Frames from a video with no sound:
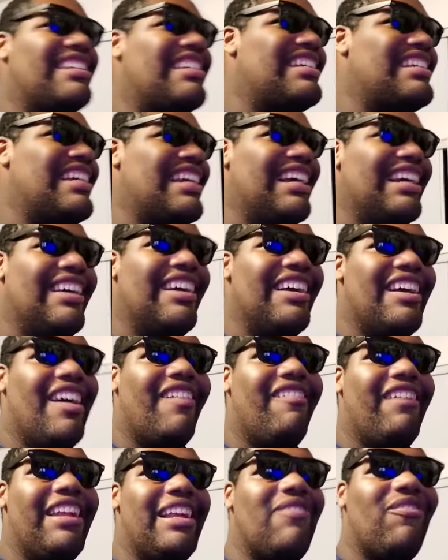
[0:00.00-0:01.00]
She
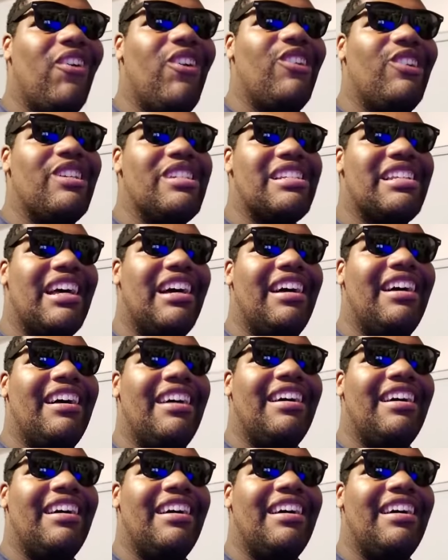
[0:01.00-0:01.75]
really pulls